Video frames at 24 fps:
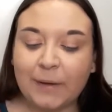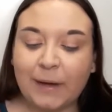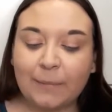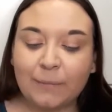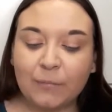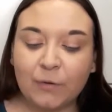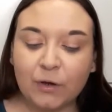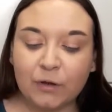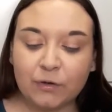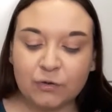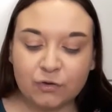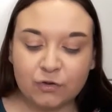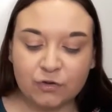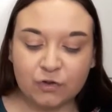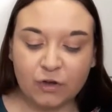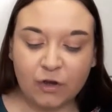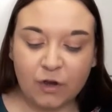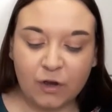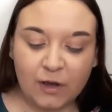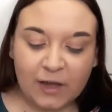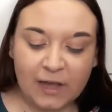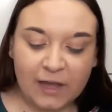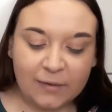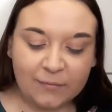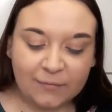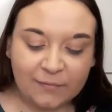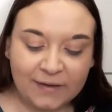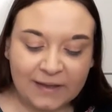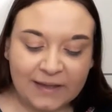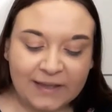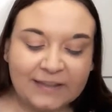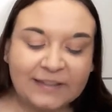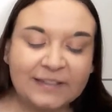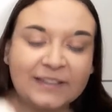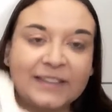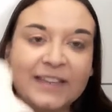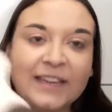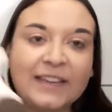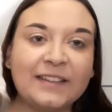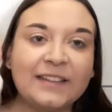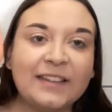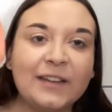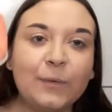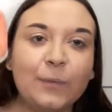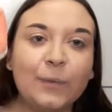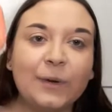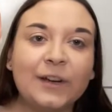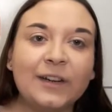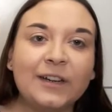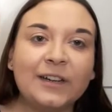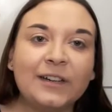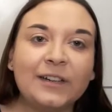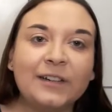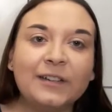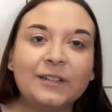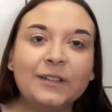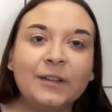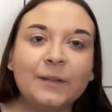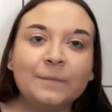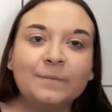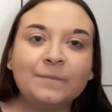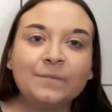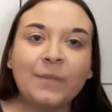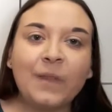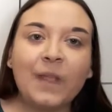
but I'm not sure if it is Disney World,